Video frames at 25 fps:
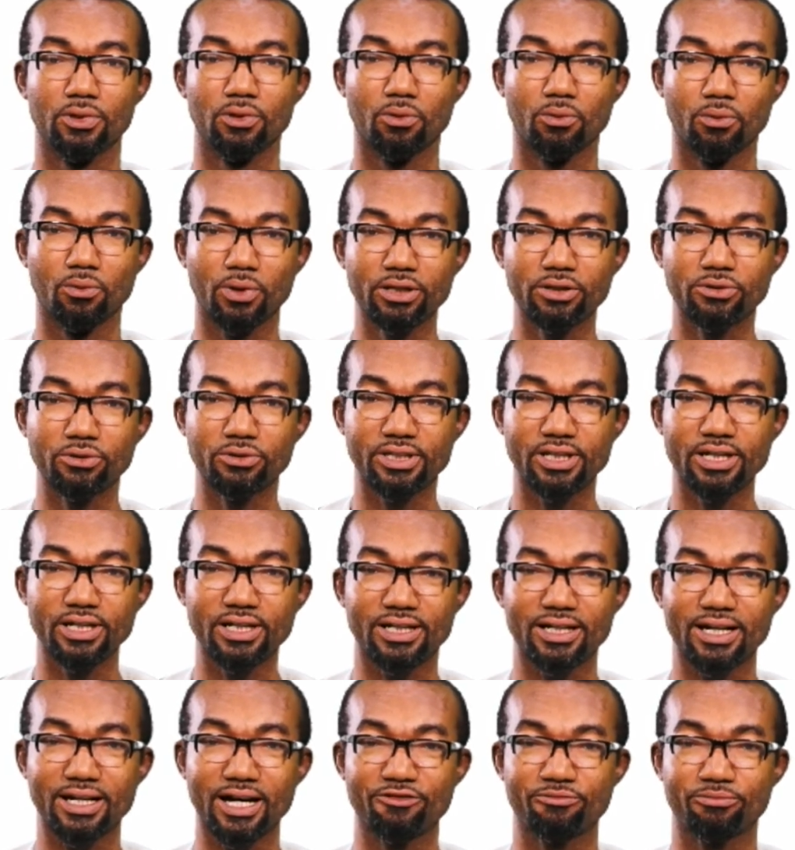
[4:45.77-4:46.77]
When you take
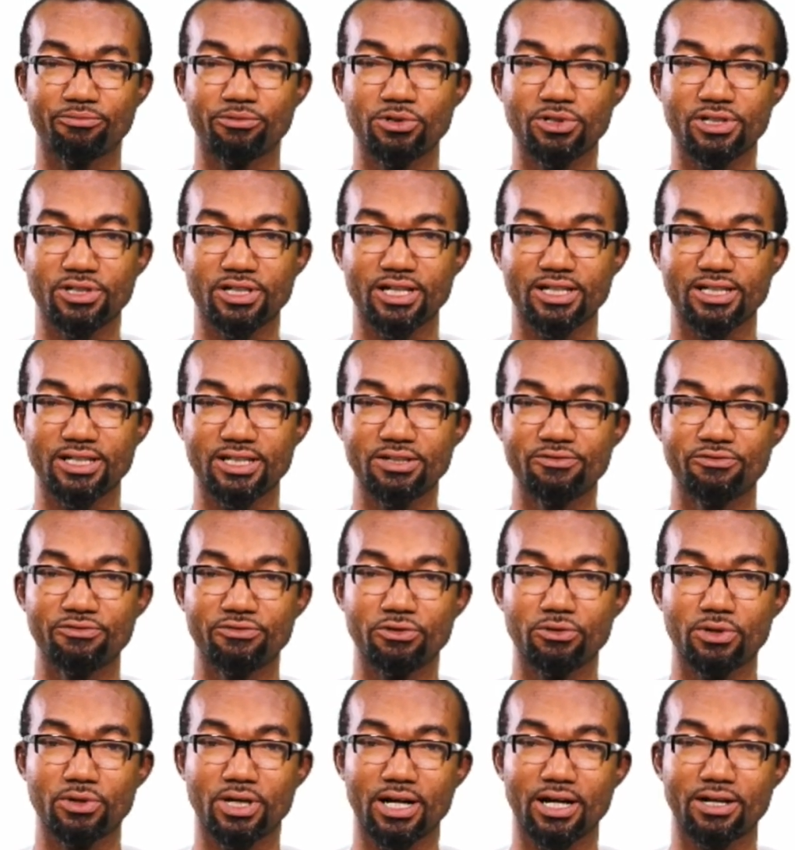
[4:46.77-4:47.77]
life process, if
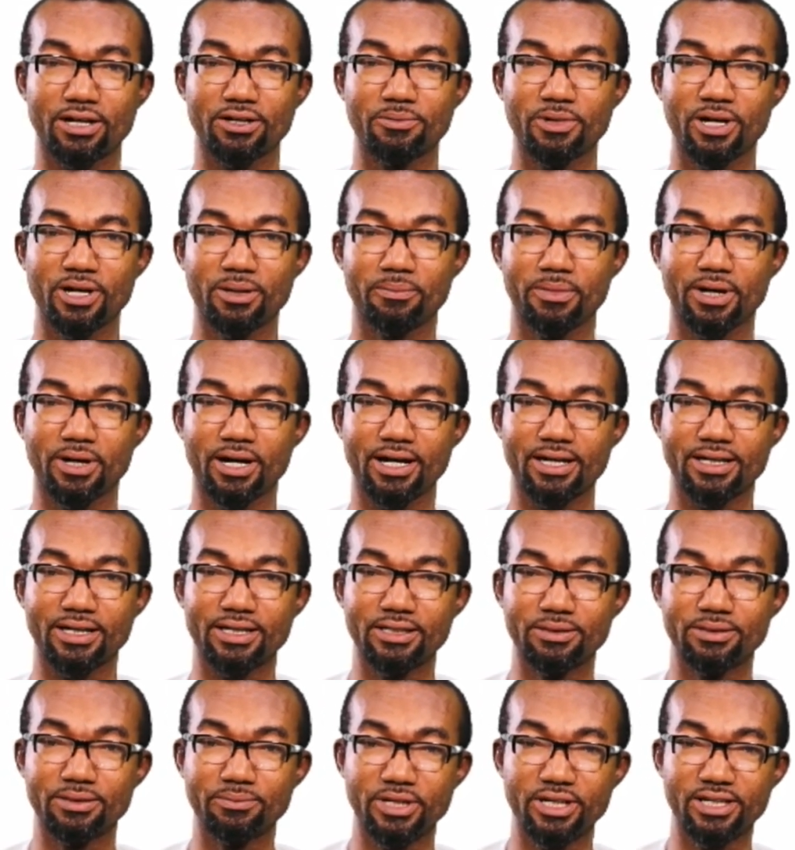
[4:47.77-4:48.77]
you can remember,
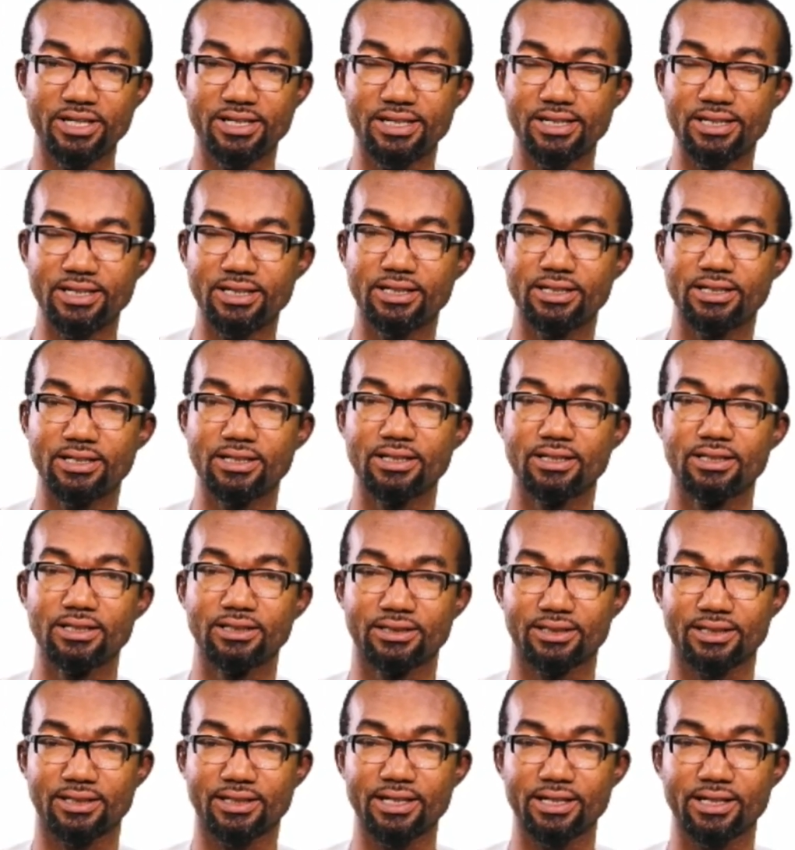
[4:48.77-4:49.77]
in Basic
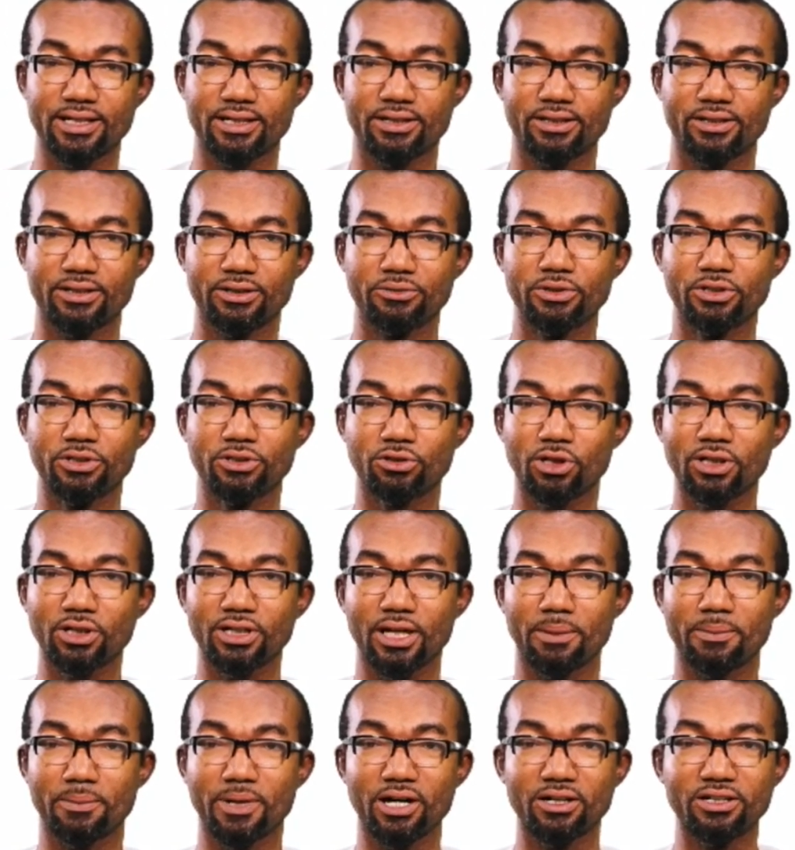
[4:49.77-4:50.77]
3, we talked
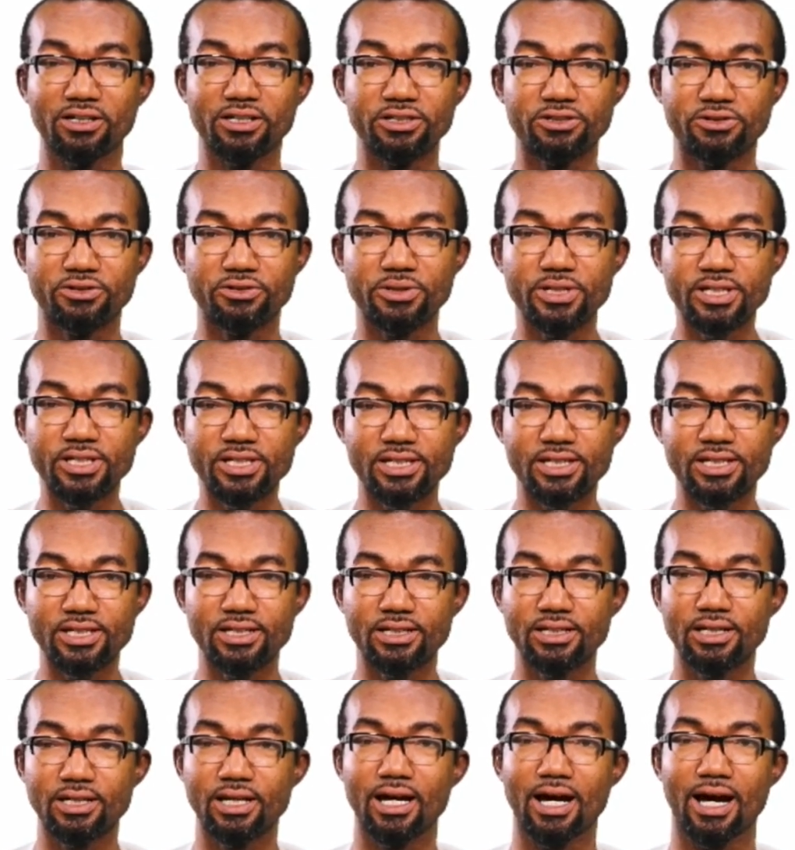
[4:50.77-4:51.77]
about
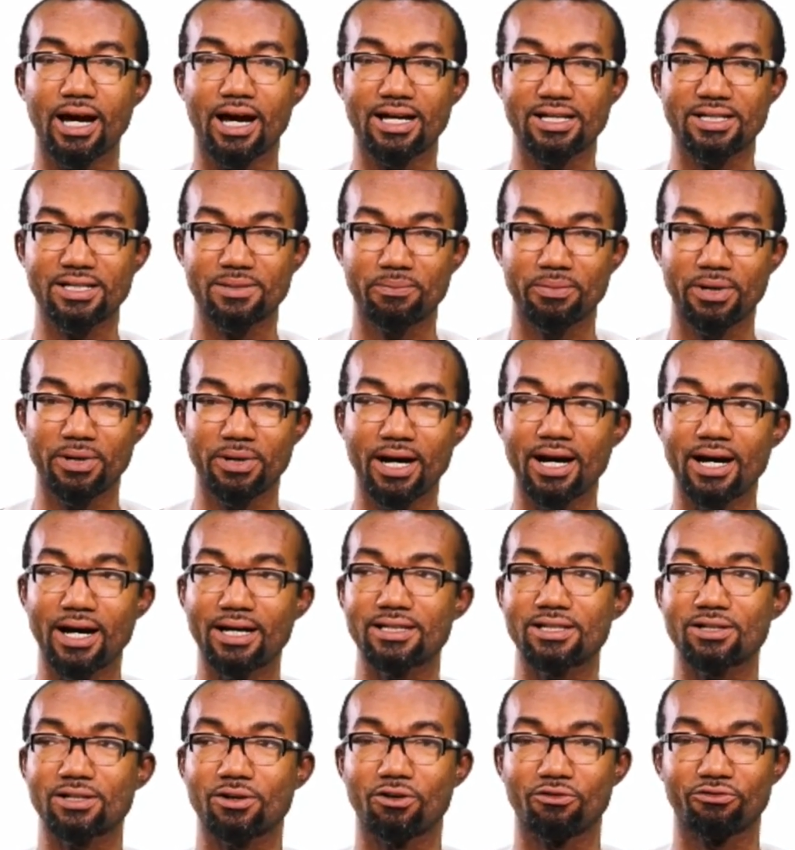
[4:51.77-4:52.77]
nutrition as
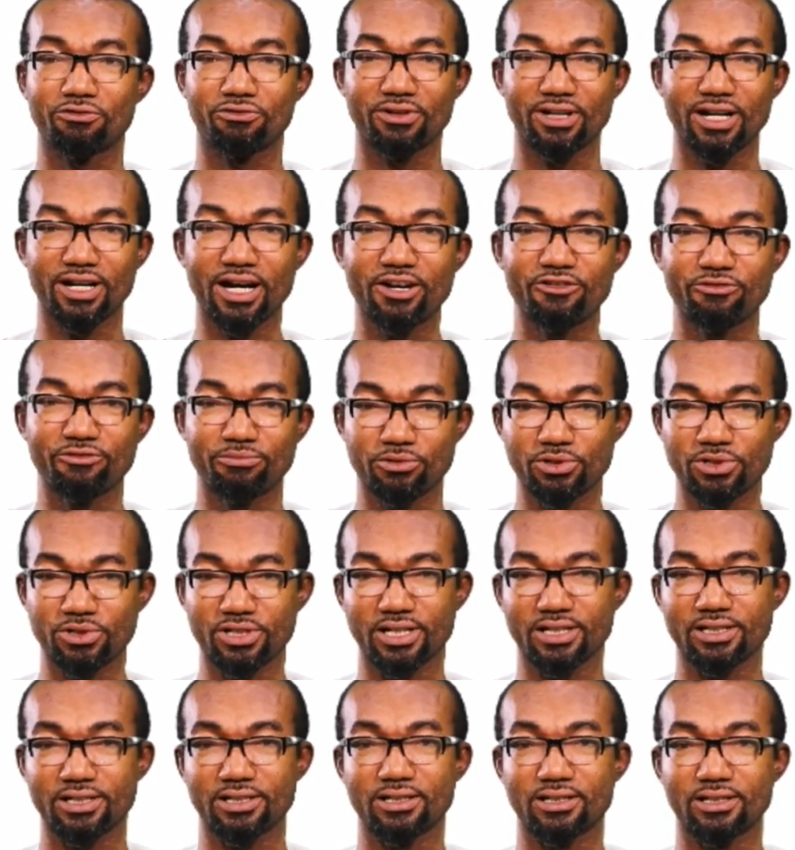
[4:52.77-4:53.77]
part of life
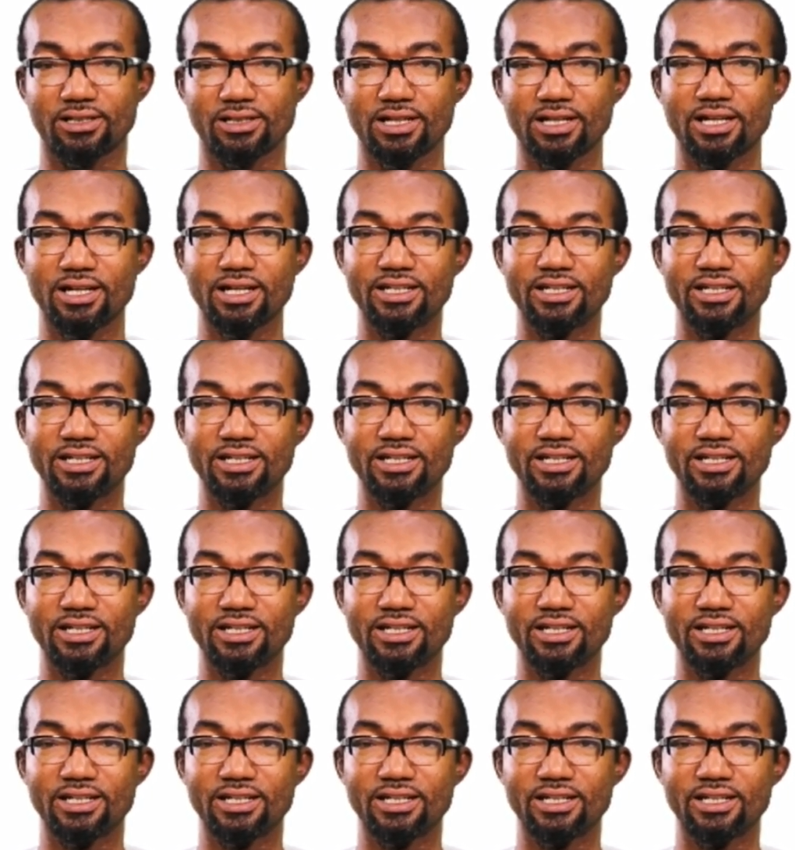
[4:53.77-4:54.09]
processes.